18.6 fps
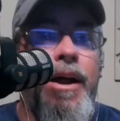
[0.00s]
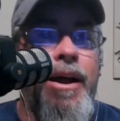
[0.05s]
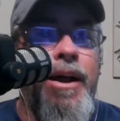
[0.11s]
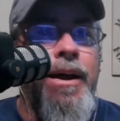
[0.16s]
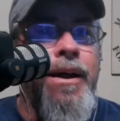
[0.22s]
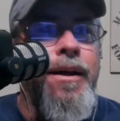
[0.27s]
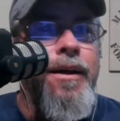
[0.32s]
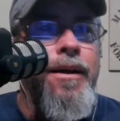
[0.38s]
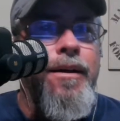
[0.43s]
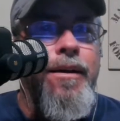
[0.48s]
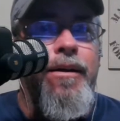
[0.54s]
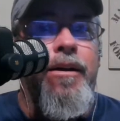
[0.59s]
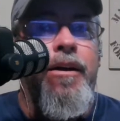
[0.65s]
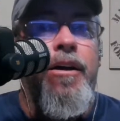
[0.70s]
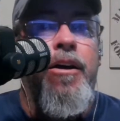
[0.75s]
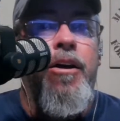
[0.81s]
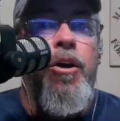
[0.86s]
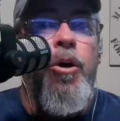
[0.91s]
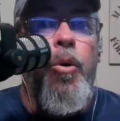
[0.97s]
and
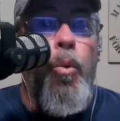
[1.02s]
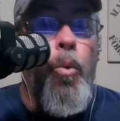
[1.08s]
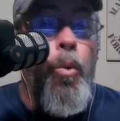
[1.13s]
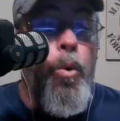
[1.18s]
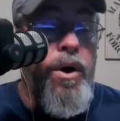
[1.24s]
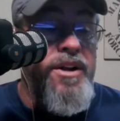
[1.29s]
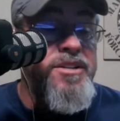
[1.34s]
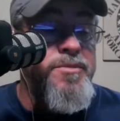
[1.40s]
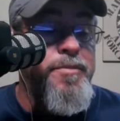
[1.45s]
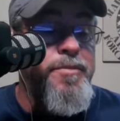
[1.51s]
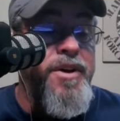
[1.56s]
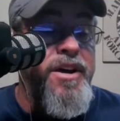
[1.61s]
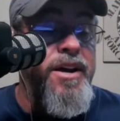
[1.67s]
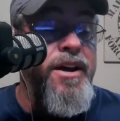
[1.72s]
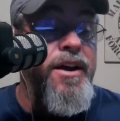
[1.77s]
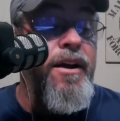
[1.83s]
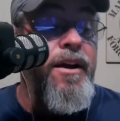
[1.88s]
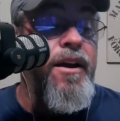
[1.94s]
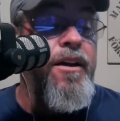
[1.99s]
what's
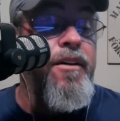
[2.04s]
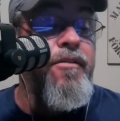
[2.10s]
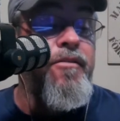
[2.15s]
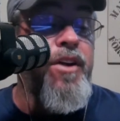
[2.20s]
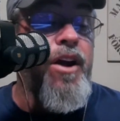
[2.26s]
being left